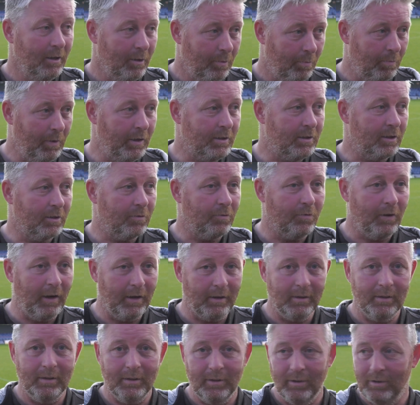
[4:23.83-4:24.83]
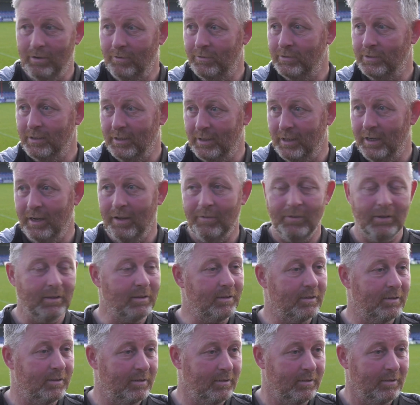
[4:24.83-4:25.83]
Mitch is finding obviously the
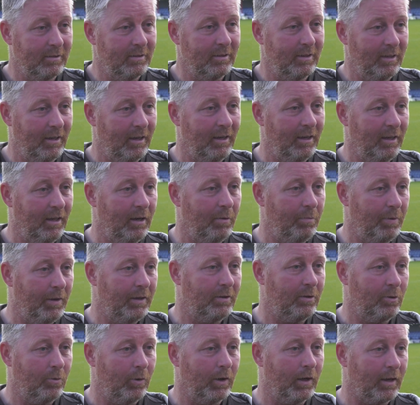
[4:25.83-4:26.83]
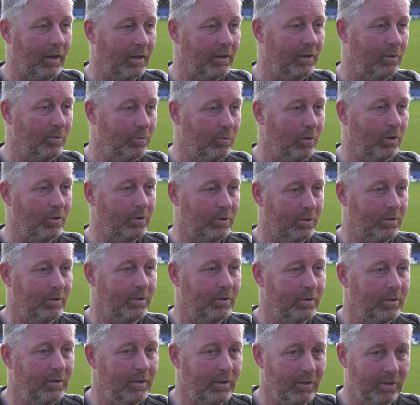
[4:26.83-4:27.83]
levels a little bit quicker than what
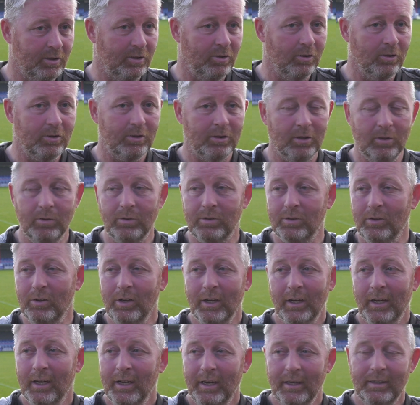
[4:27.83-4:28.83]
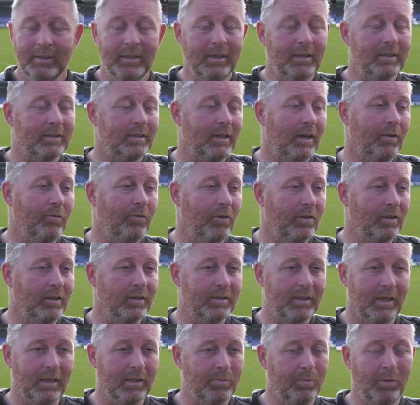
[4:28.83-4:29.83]
he's used to, so it takes time for
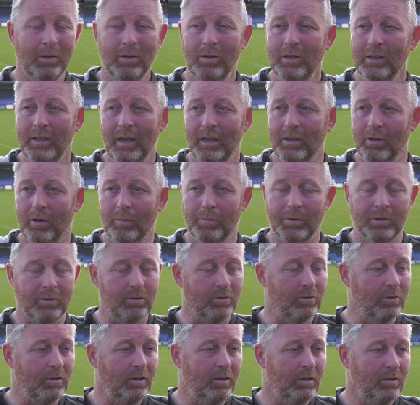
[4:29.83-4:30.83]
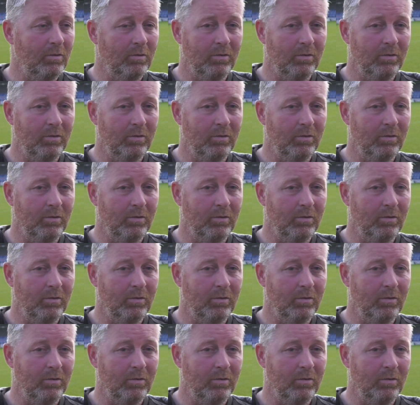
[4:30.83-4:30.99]
these kids, but they'll get the opportunity.